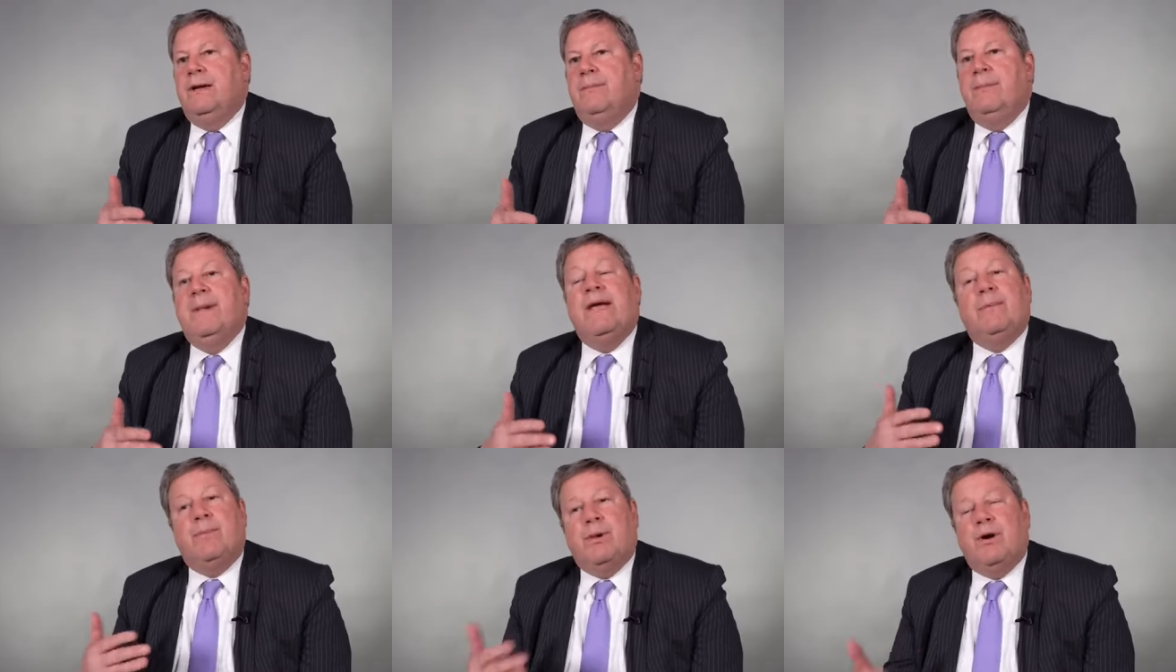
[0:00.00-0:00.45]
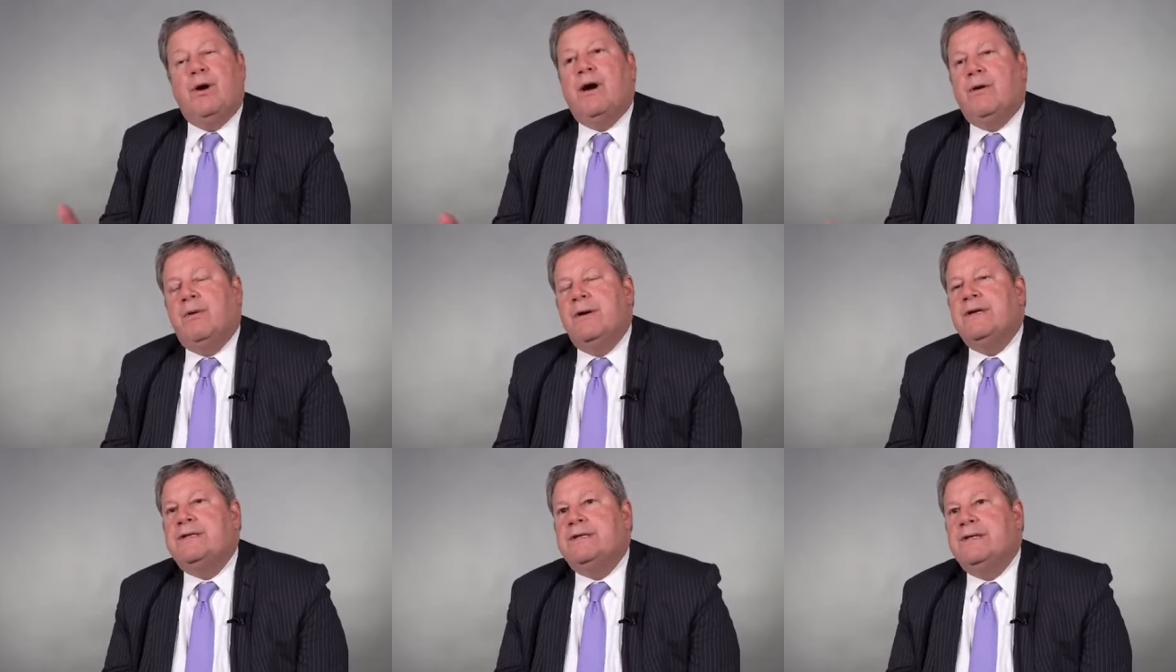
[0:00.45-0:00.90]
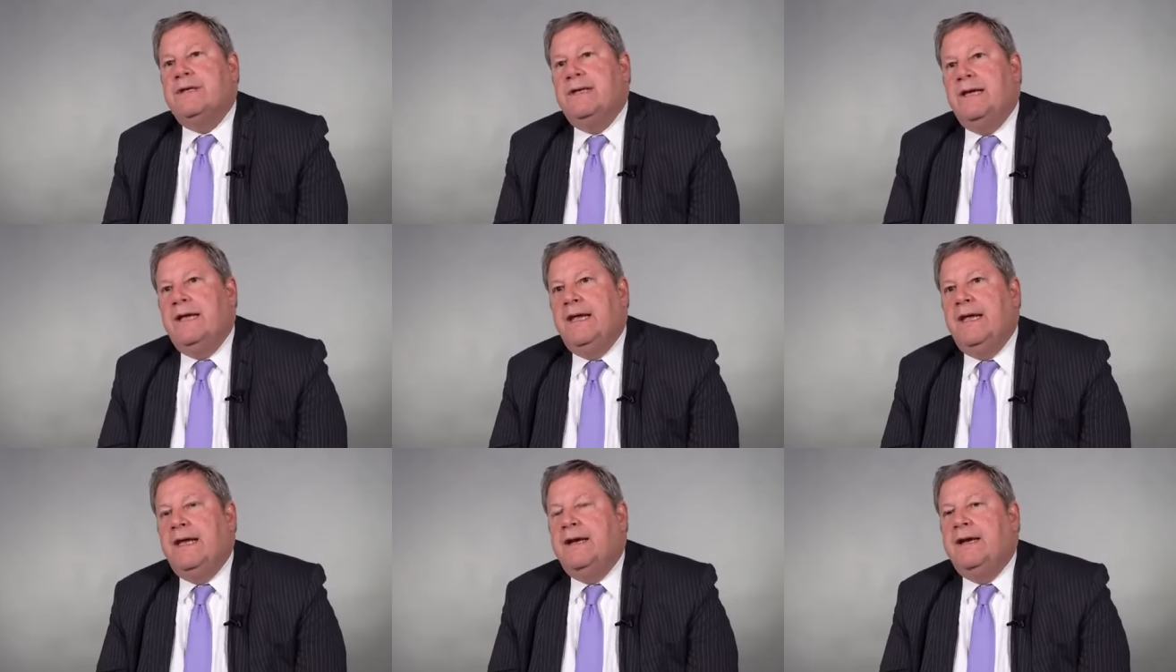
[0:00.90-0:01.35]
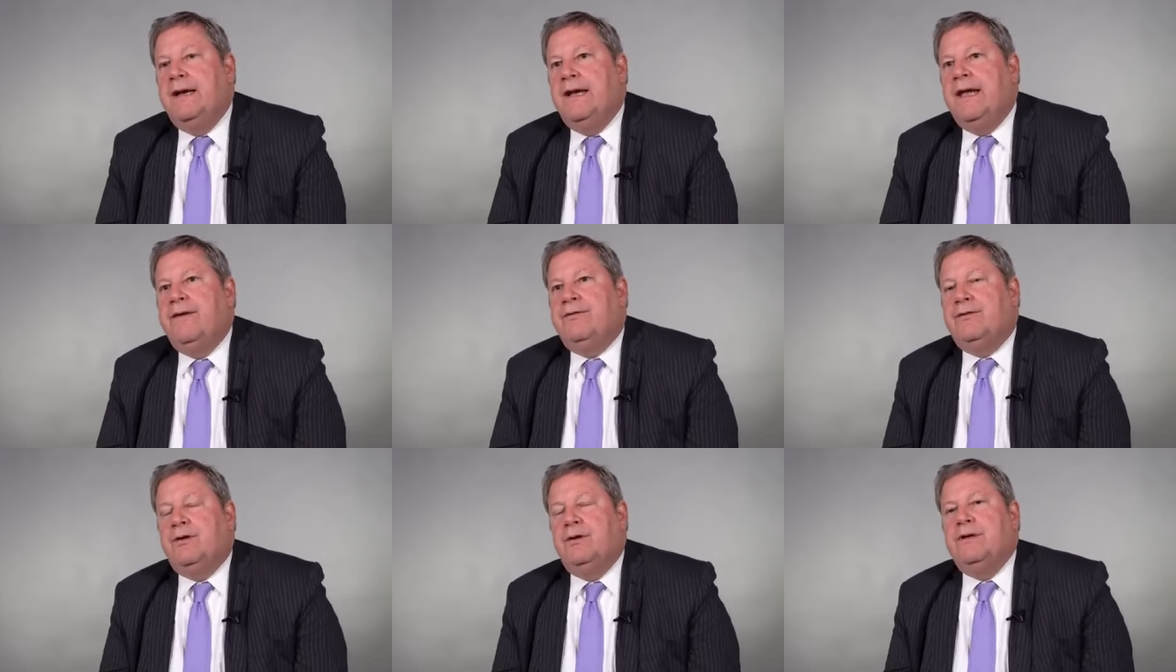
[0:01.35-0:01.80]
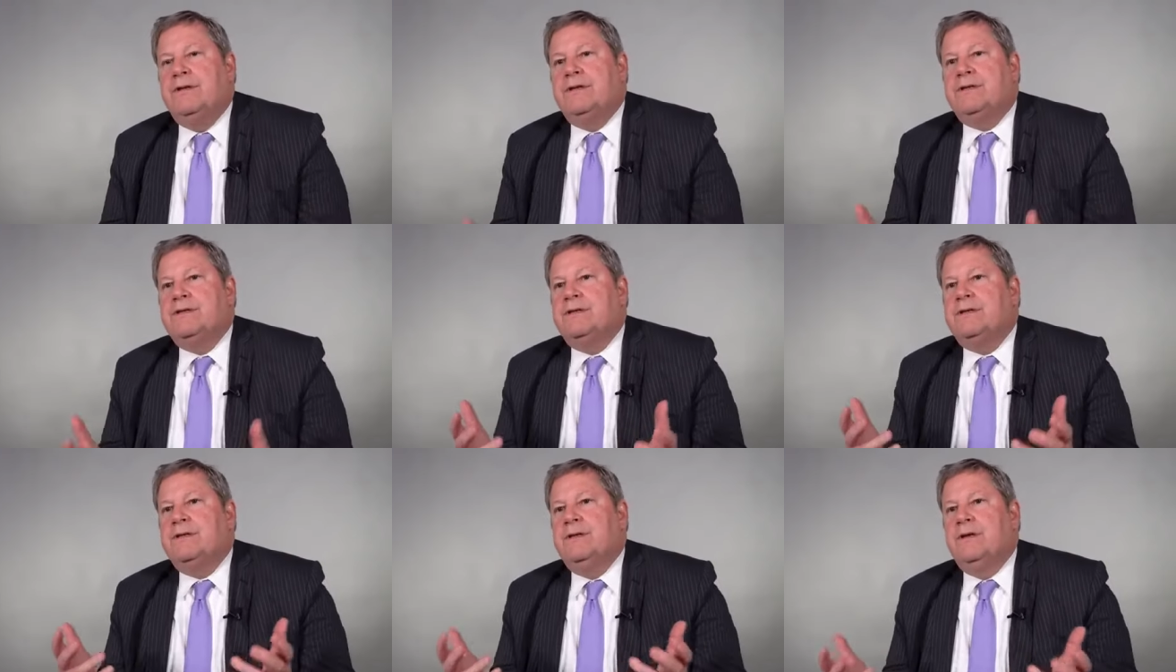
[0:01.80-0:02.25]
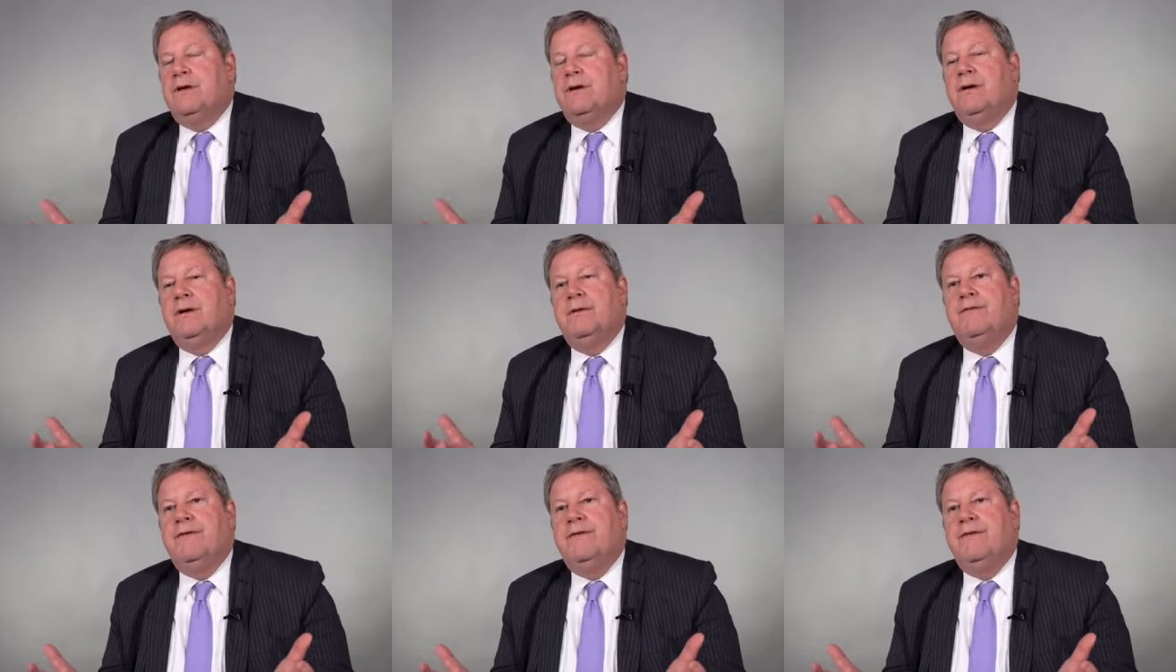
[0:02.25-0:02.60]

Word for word: make progress in after this uh,